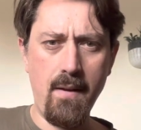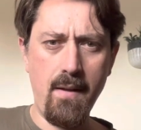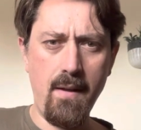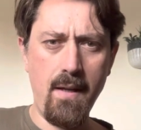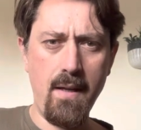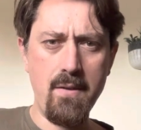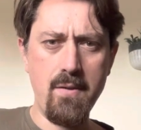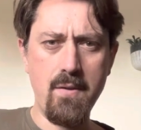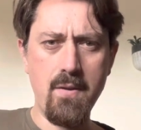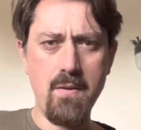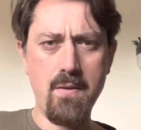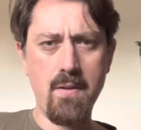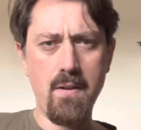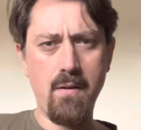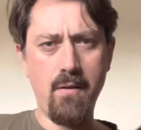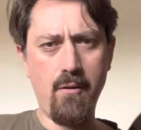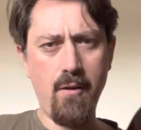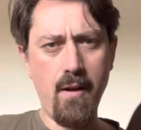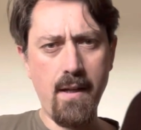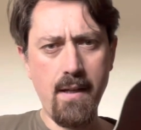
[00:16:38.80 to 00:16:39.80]
it's just a
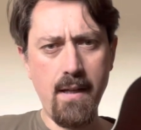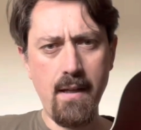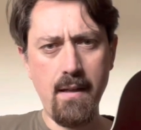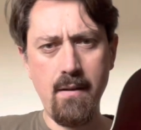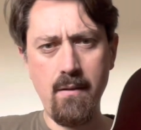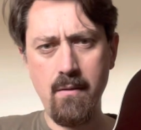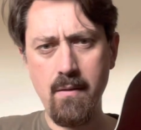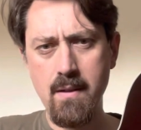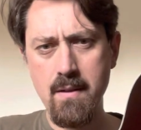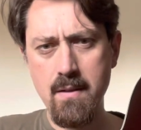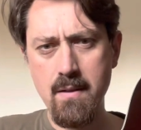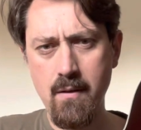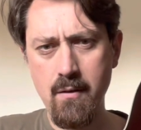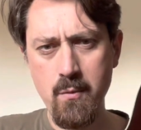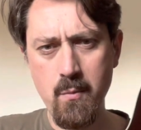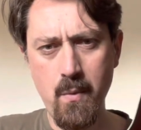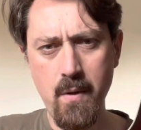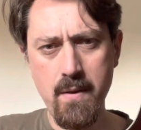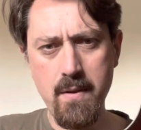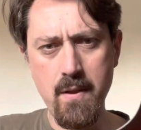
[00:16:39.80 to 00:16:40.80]
cracking little guitar.
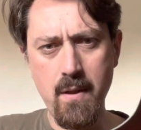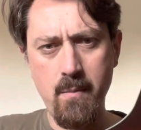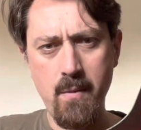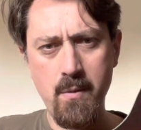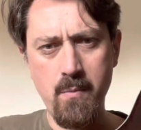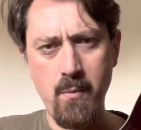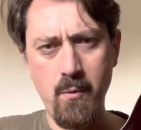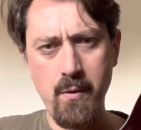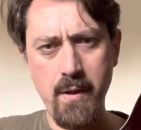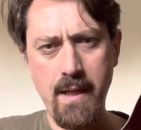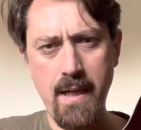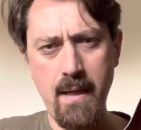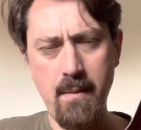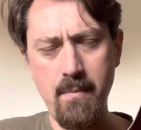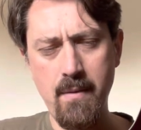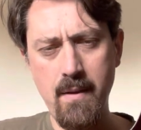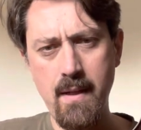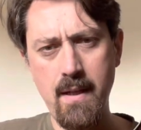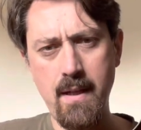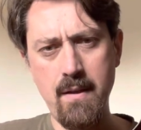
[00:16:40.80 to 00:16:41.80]
It's worth so much more to
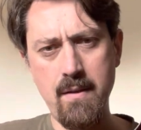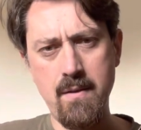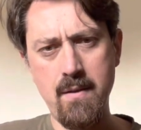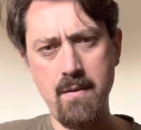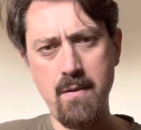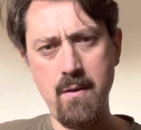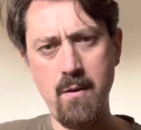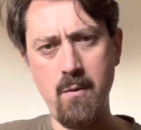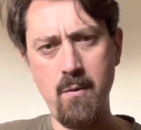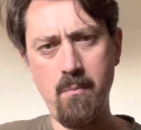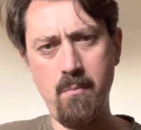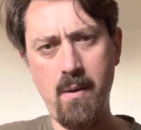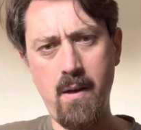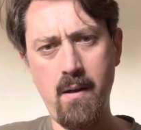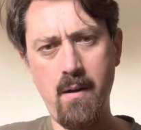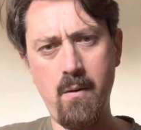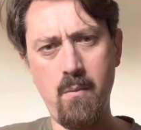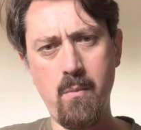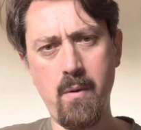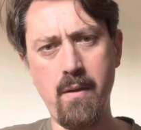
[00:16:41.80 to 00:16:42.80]
keep than it is to
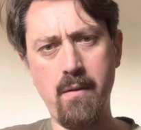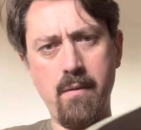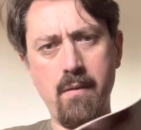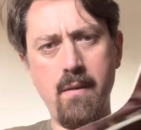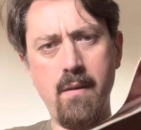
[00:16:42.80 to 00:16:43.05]
part with.